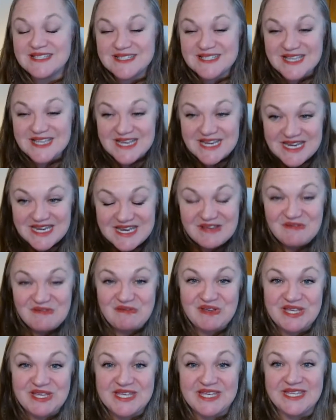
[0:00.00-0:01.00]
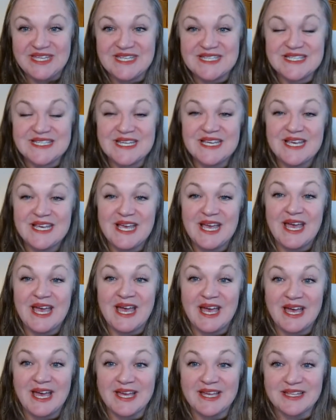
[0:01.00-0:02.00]
significant
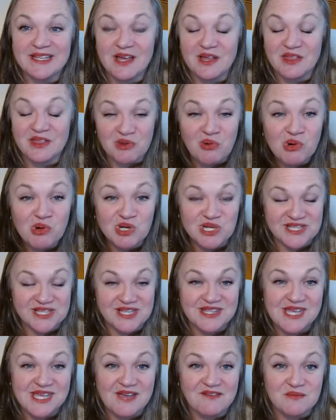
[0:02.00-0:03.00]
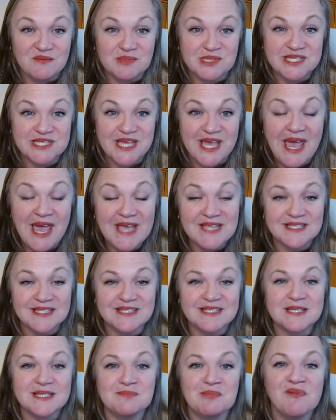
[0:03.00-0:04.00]
authority that the FMC has. It
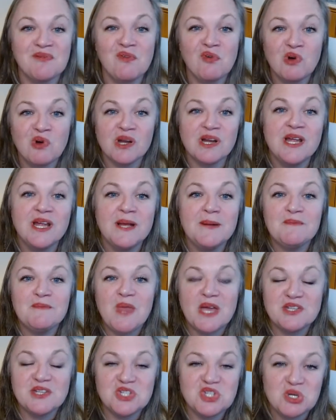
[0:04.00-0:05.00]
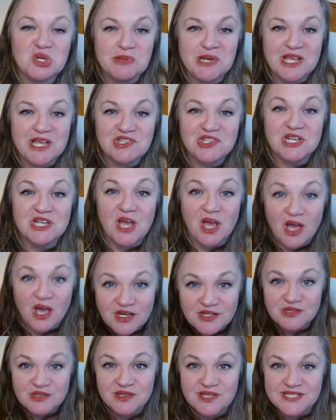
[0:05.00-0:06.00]
says before a determination
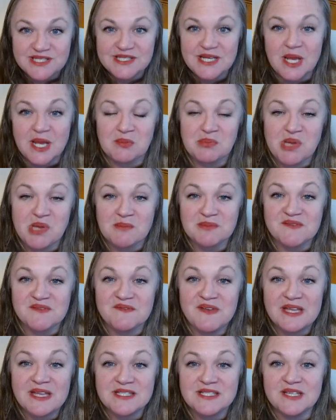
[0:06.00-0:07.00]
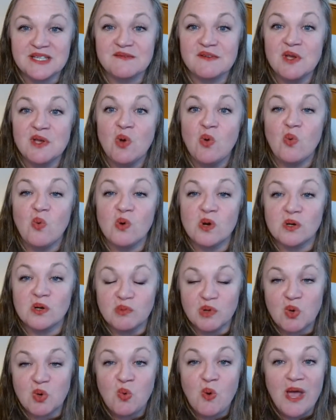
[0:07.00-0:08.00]
under this title becomes effective or a
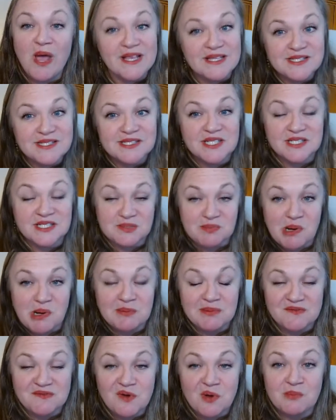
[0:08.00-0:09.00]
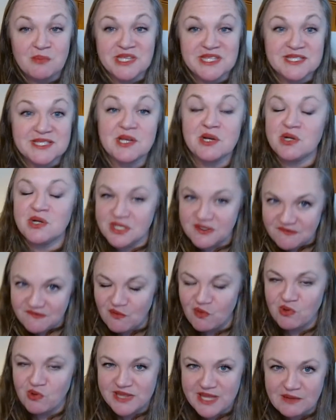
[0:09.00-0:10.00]
request to Department of Homeland Security
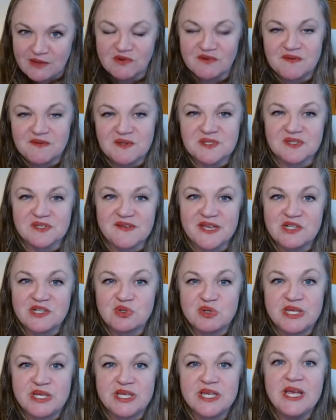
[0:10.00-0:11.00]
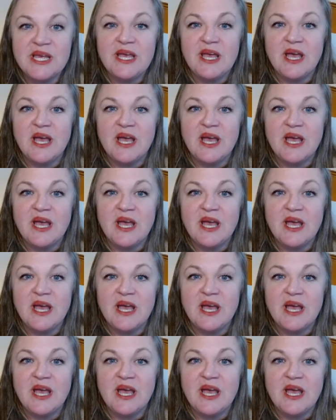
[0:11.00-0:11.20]
for that refusal of entry